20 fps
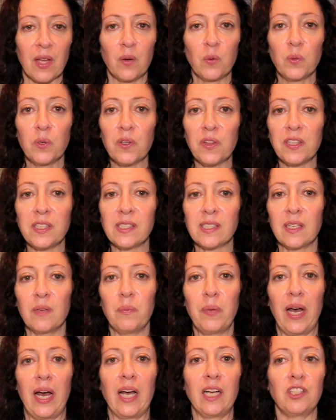Ruthless
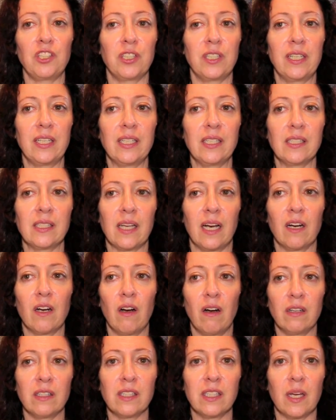compassion is a
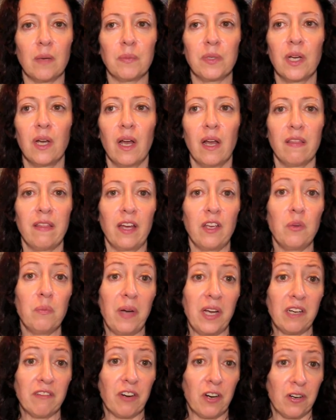concept that you
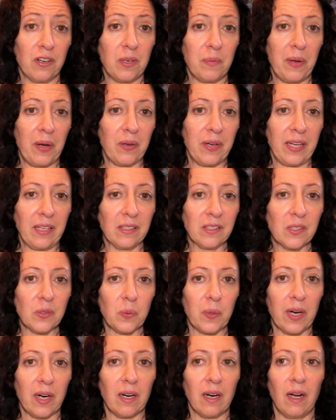might have heard about
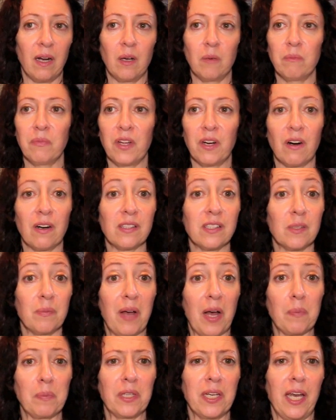elsewhere. There are some
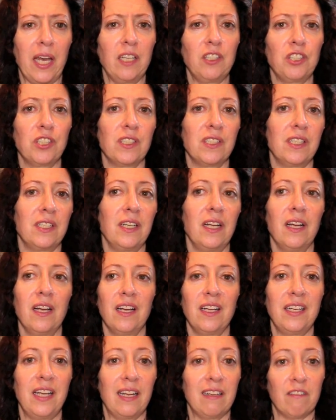applications in
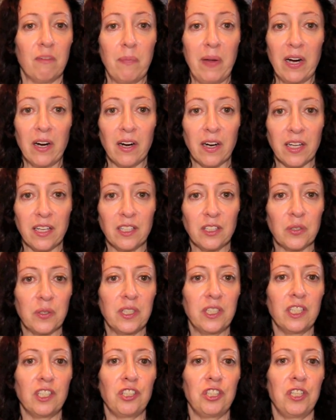Native American
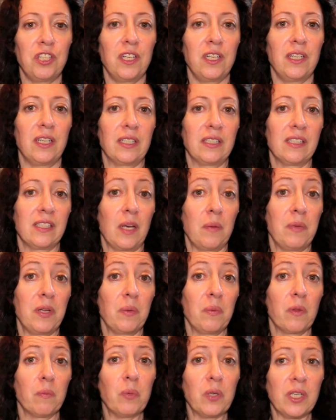tradition and some in
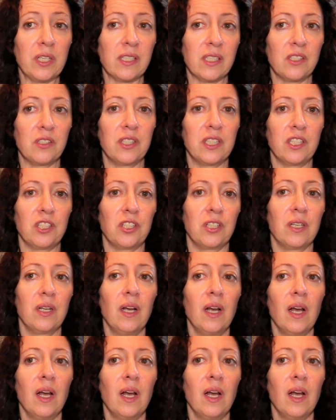the Buddhist tradition,